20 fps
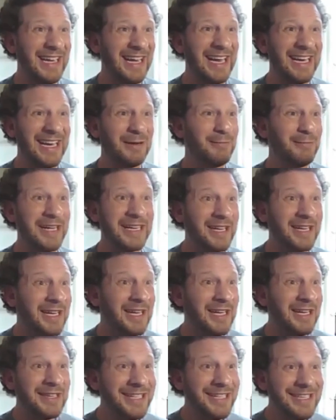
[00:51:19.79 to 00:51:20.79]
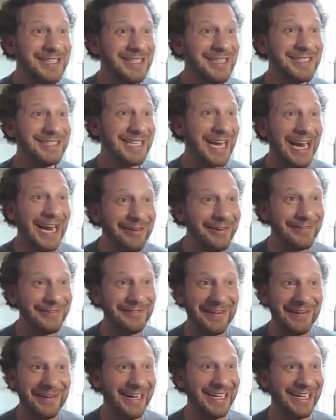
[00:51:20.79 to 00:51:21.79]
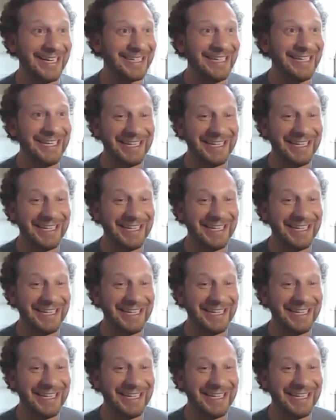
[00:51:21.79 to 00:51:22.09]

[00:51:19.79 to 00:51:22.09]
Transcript: and I'm like, this is terrifying.